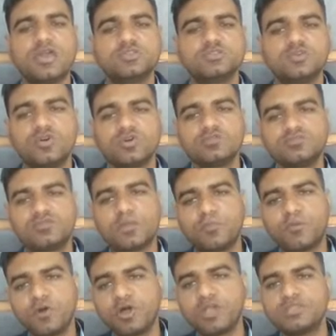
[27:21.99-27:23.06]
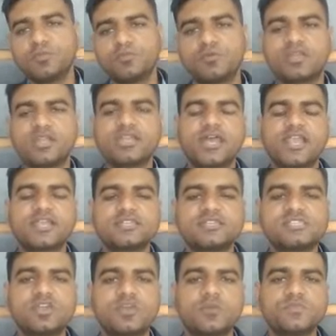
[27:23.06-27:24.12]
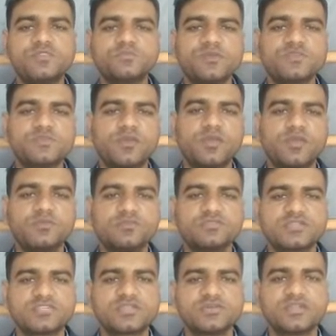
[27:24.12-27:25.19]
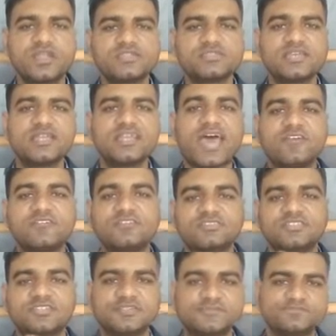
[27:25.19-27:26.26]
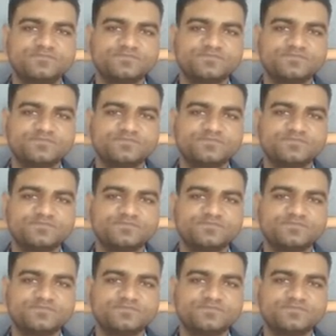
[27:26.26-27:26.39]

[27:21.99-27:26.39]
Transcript: So the fourth important characteristic of the specific immune system, that is the diversity.